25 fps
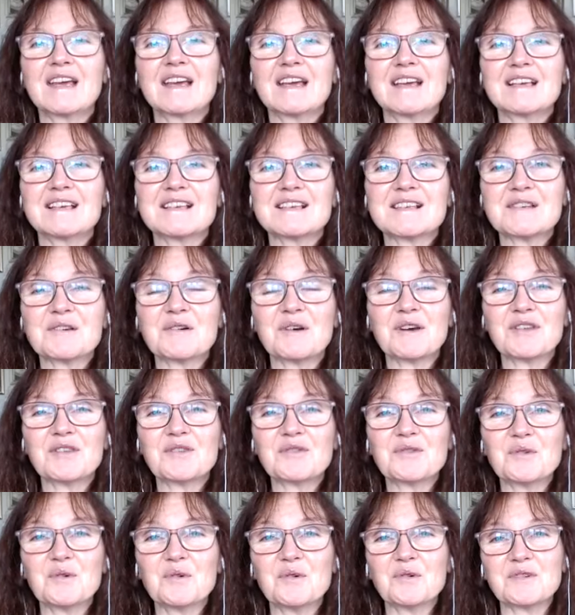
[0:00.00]
So I
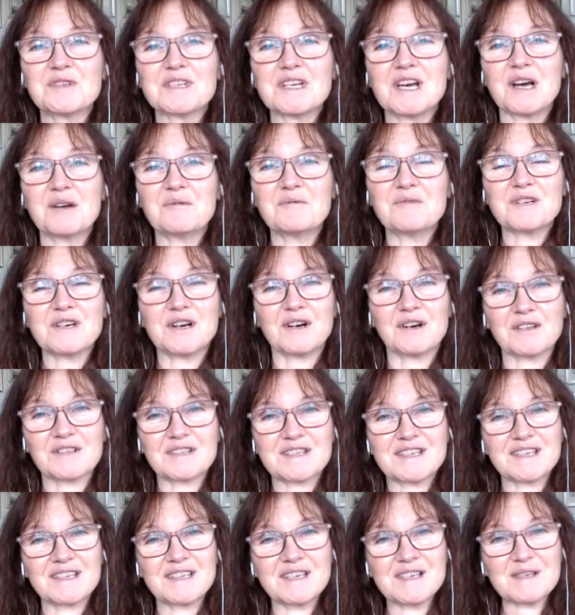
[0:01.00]
thought I would
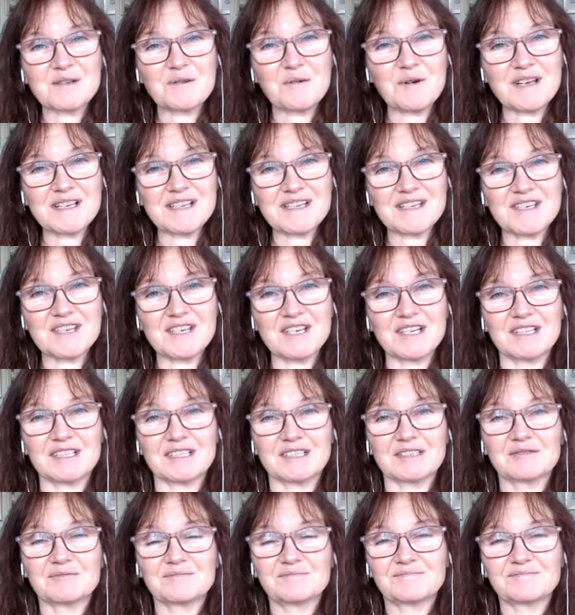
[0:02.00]
answer this question.